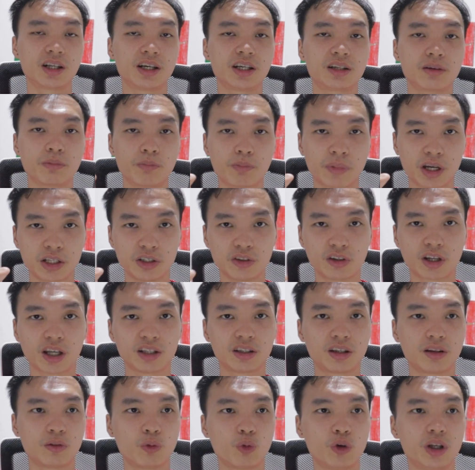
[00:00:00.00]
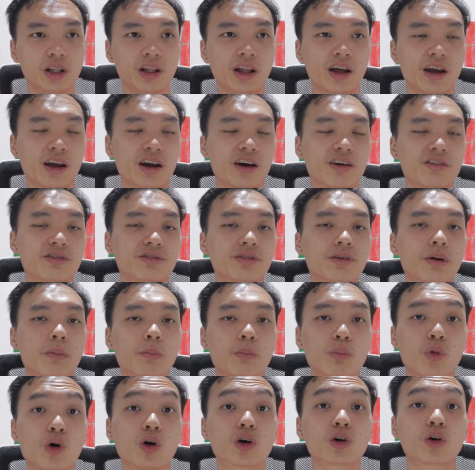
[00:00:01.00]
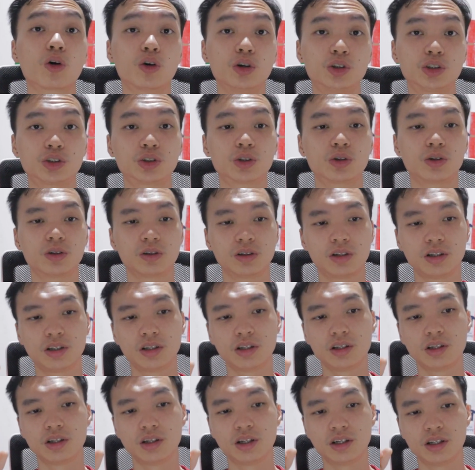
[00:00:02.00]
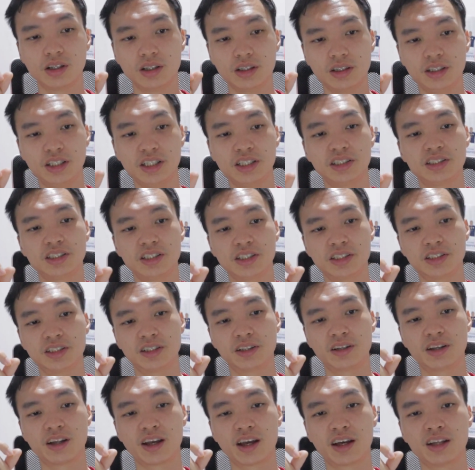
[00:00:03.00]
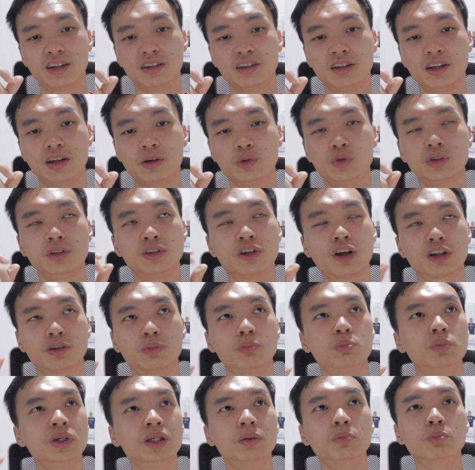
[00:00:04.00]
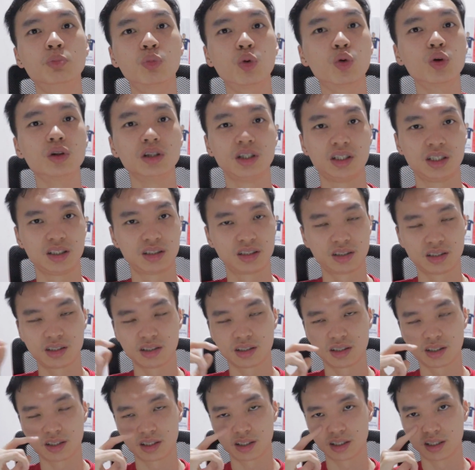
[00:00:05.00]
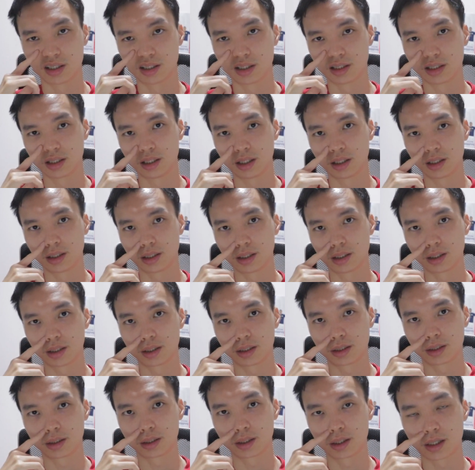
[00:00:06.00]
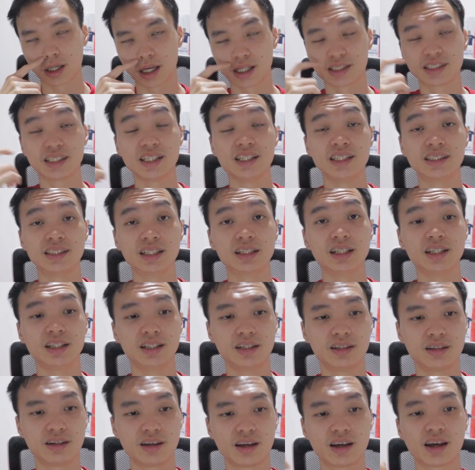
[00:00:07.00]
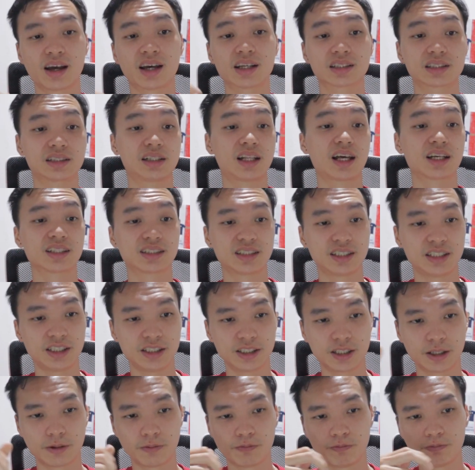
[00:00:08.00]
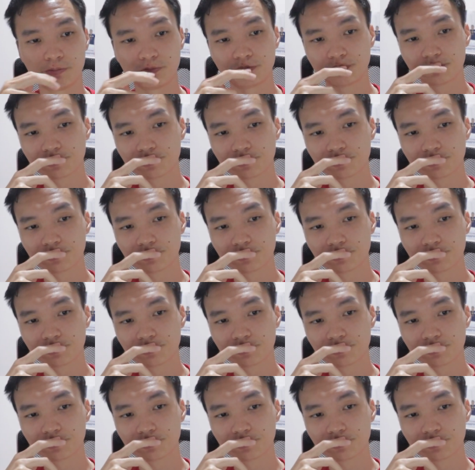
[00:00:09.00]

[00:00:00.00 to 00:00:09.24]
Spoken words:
like Man United will have more control this season, and they will not be bullied as easily as last season.